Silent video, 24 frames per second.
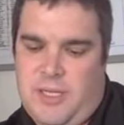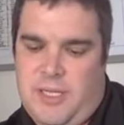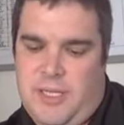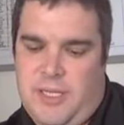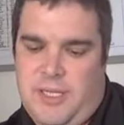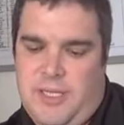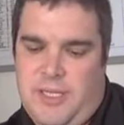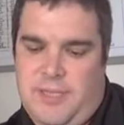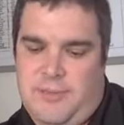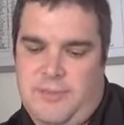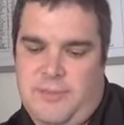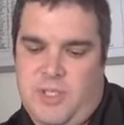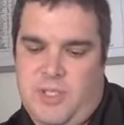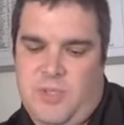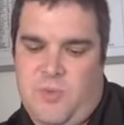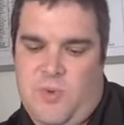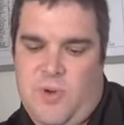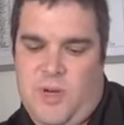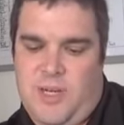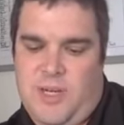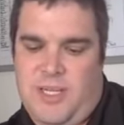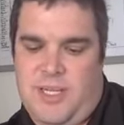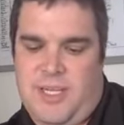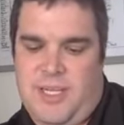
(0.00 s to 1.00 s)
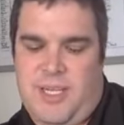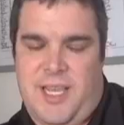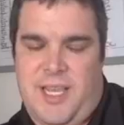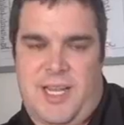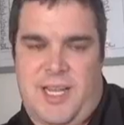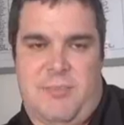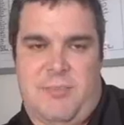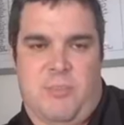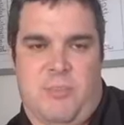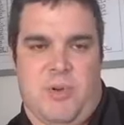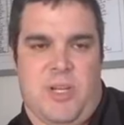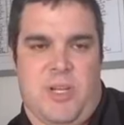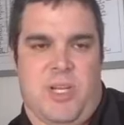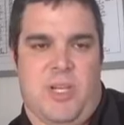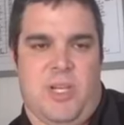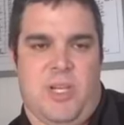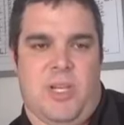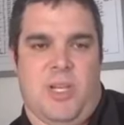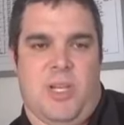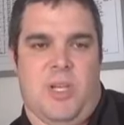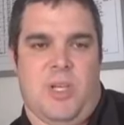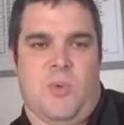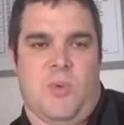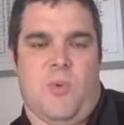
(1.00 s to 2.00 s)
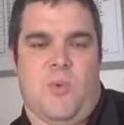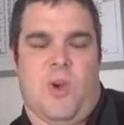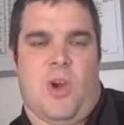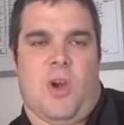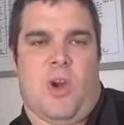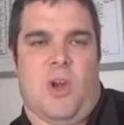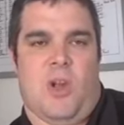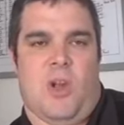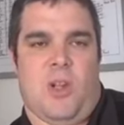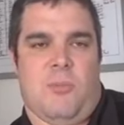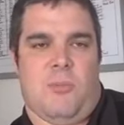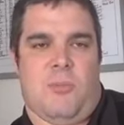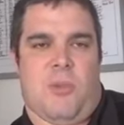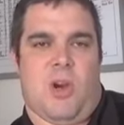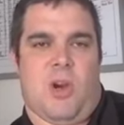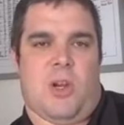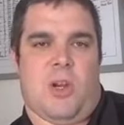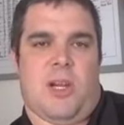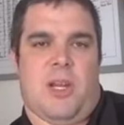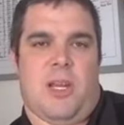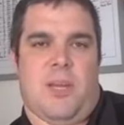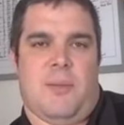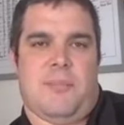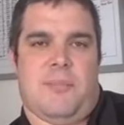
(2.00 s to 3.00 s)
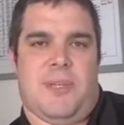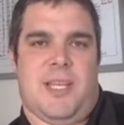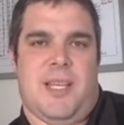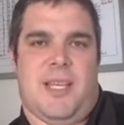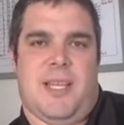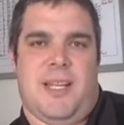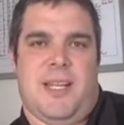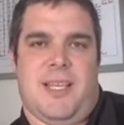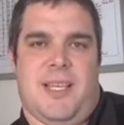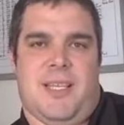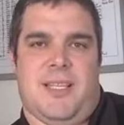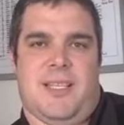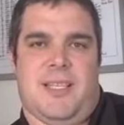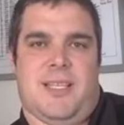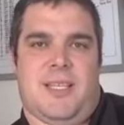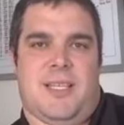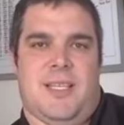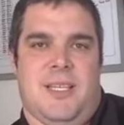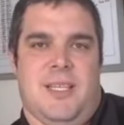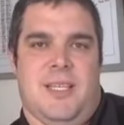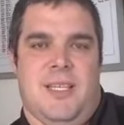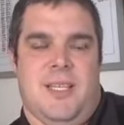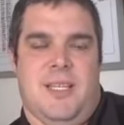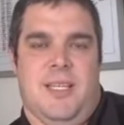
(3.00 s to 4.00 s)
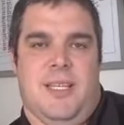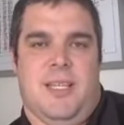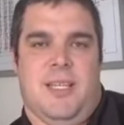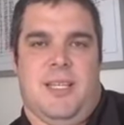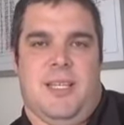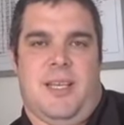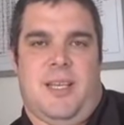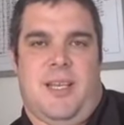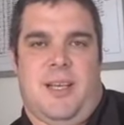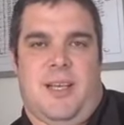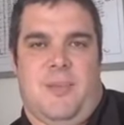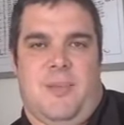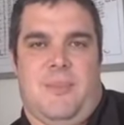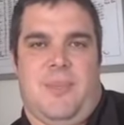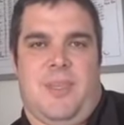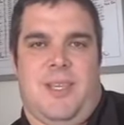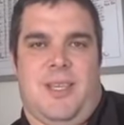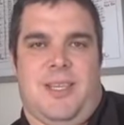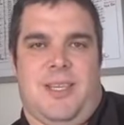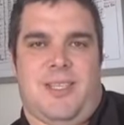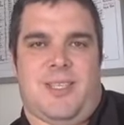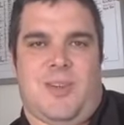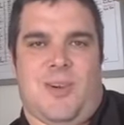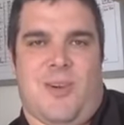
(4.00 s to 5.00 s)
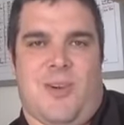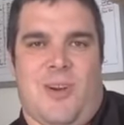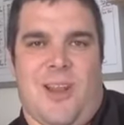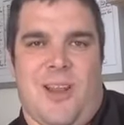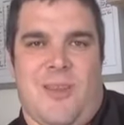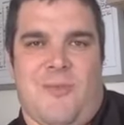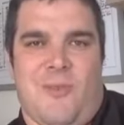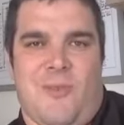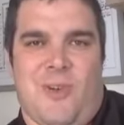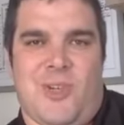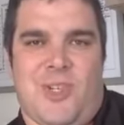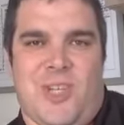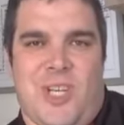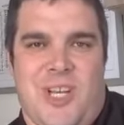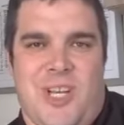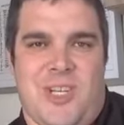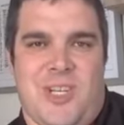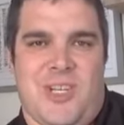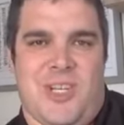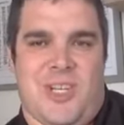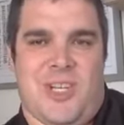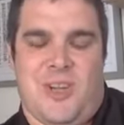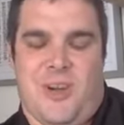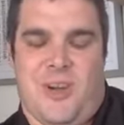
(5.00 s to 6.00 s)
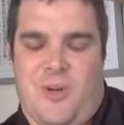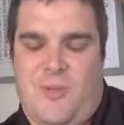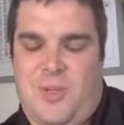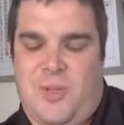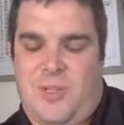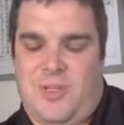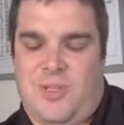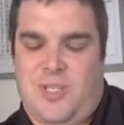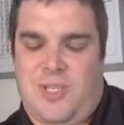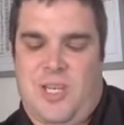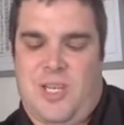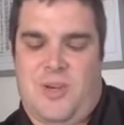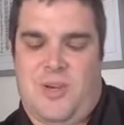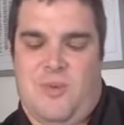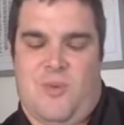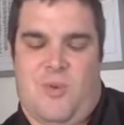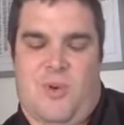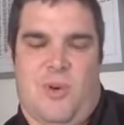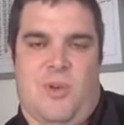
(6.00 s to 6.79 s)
Just wanted to kind of bring you all a market update as things are ever changing in our real estate